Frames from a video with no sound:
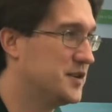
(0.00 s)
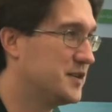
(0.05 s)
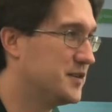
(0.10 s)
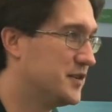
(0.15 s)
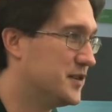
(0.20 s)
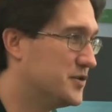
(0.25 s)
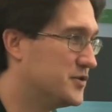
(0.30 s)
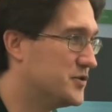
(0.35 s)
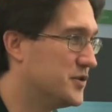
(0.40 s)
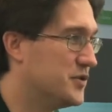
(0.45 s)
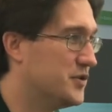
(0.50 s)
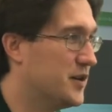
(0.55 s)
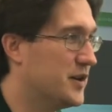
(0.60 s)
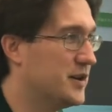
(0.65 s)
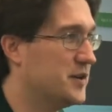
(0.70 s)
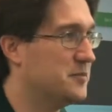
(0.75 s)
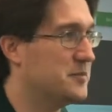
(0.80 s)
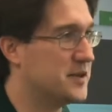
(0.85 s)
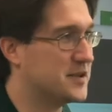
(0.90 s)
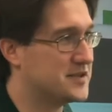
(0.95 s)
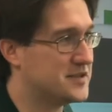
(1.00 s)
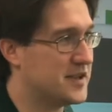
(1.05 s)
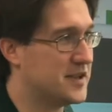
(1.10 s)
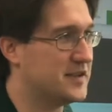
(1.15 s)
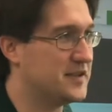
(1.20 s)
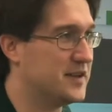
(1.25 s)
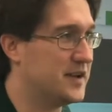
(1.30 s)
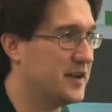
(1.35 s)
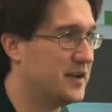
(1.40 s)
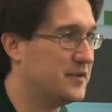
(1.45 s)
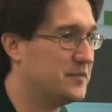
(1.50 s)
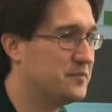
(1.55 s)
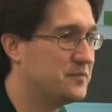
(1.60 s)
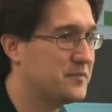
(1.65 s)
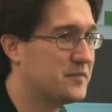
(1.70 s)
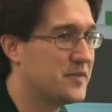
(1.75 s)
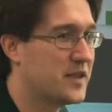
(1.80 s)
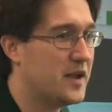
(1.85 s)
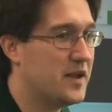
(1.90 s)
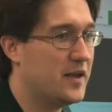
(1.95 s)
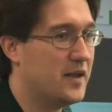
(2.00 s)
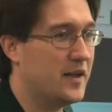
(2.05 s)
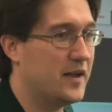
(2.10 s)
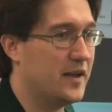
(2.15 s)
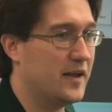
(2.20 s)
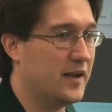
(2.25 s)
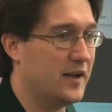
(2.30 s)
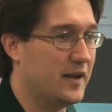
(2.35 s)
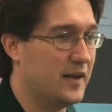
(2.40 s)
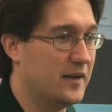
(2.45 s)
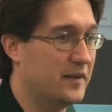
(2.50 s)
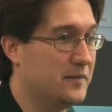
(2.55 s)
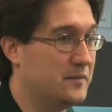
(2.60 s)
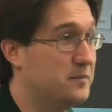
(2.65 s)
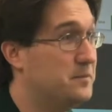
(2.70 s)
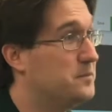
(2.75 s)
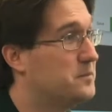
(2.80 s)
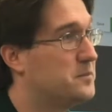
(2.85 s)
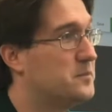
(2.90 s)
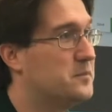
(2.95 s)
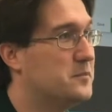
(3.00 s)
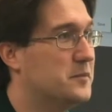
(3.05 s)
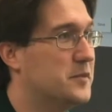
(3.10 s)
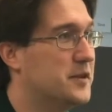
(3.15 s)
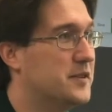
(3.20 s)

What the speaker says: and I show you how to mix that down. But